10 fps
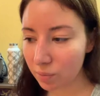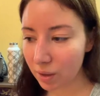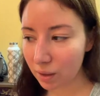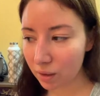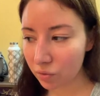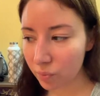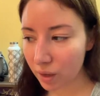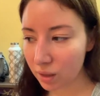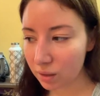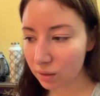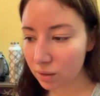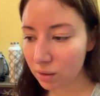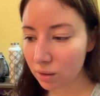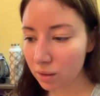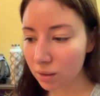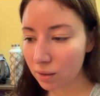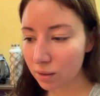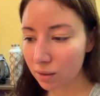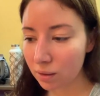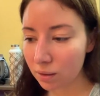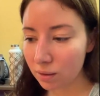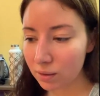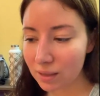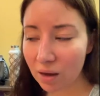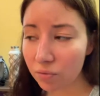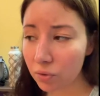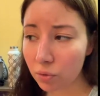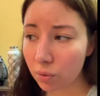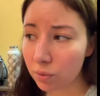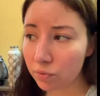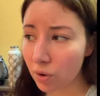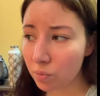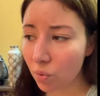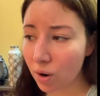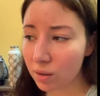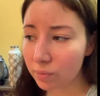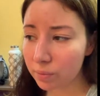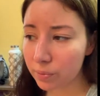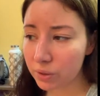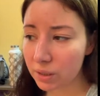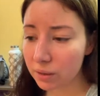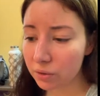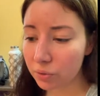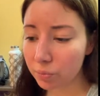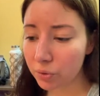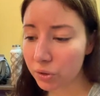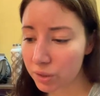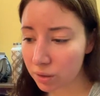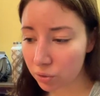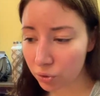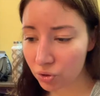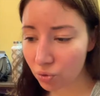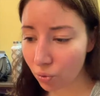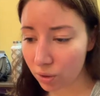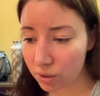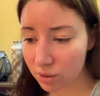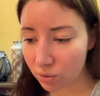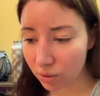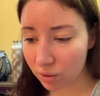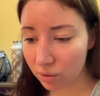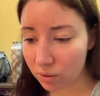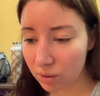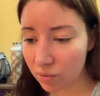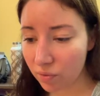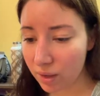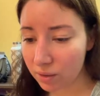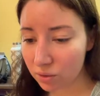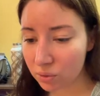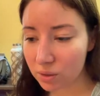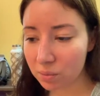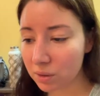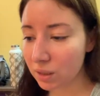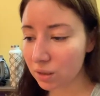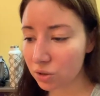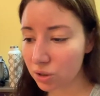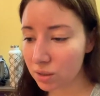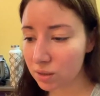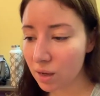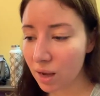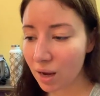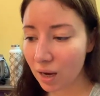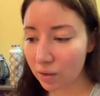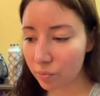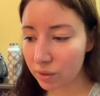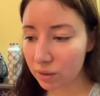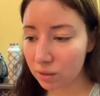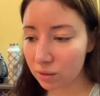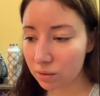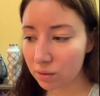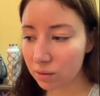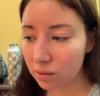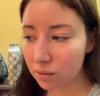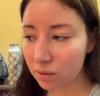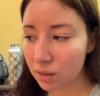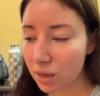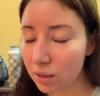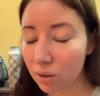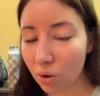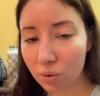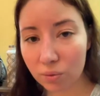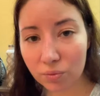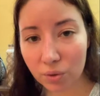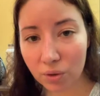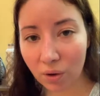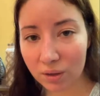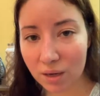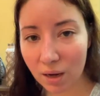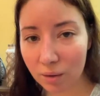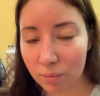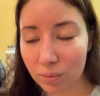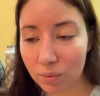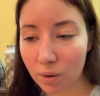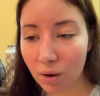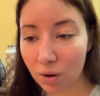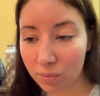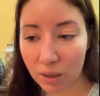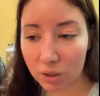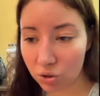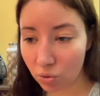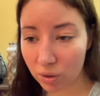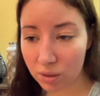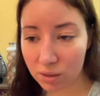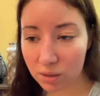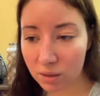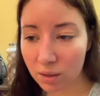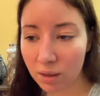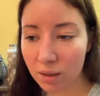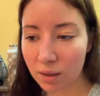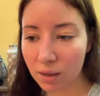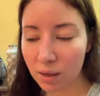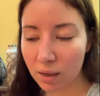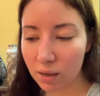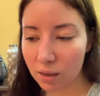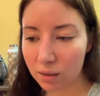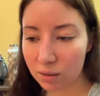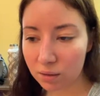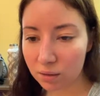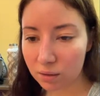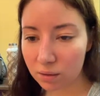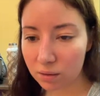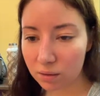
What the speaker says: my life back. It's not from one particular person or source or event or something. It's just I've been laying low for a long time on my choice. And